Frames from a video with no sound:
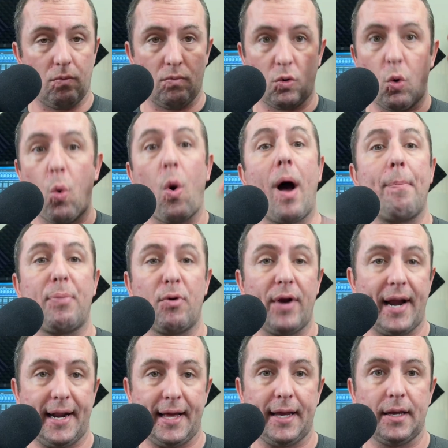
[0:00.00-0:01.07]

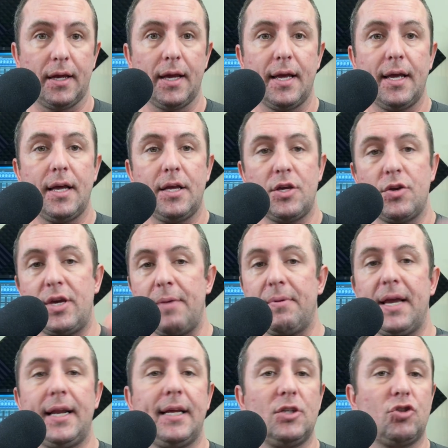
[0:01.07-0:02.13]
cooperating. You keep
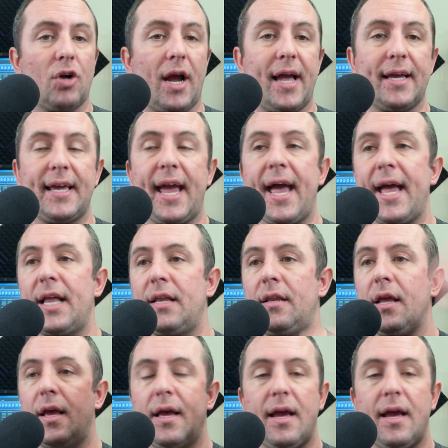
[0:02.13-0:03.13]
getting try again.